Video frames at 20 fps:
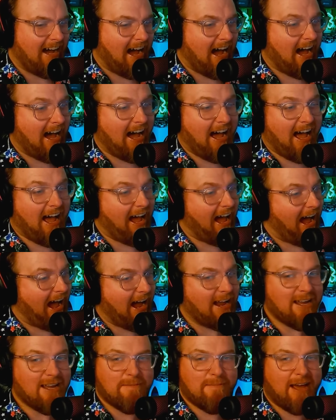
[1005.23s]

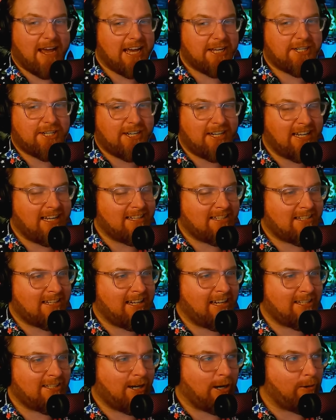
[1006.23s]
I imagine these
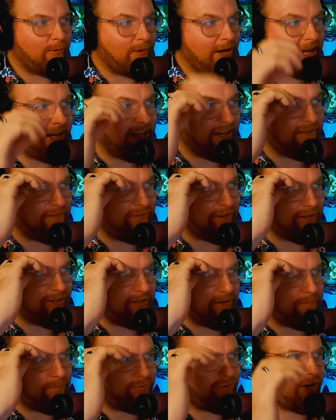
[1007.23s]
things are rated for
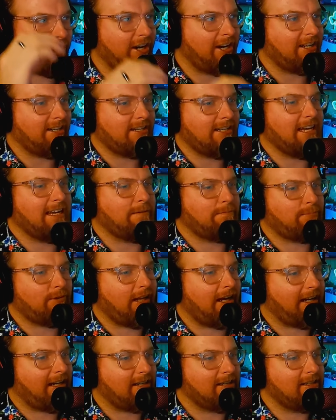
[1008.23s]
some pretty deep,
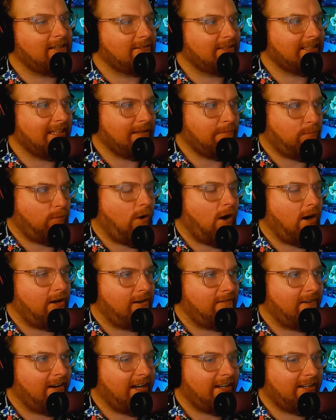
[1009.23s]
like, deep
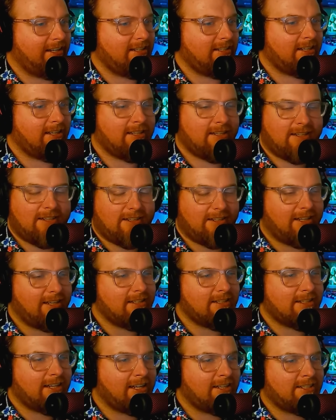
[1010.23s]
water, right? These
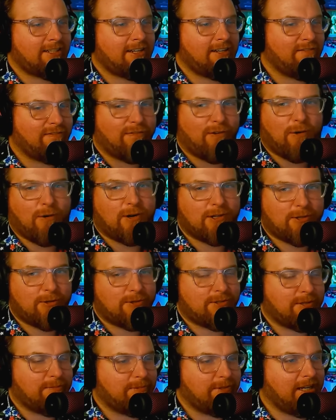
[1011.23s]
things can ford
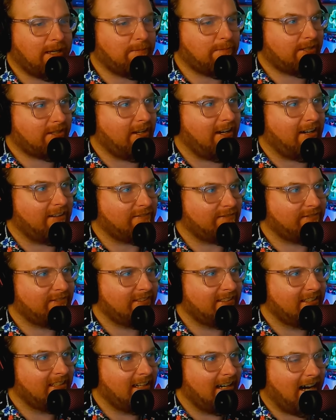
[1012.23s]
through some deep stuff,
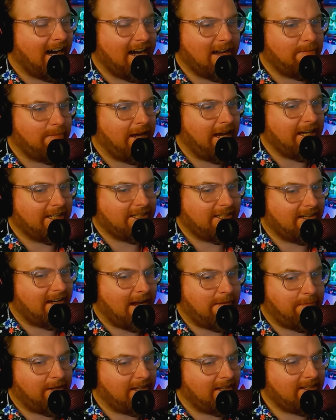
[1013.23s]
I imagine.
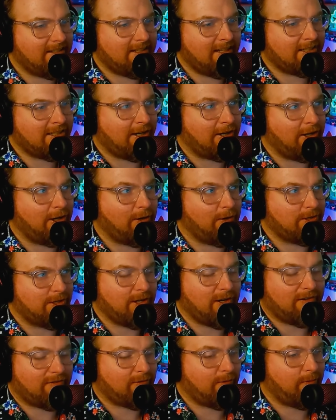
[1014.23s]
I mean, these things are no
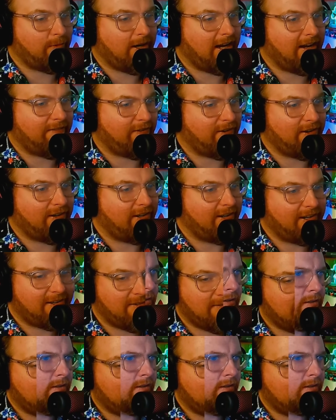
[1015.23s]
joke from what I've heard.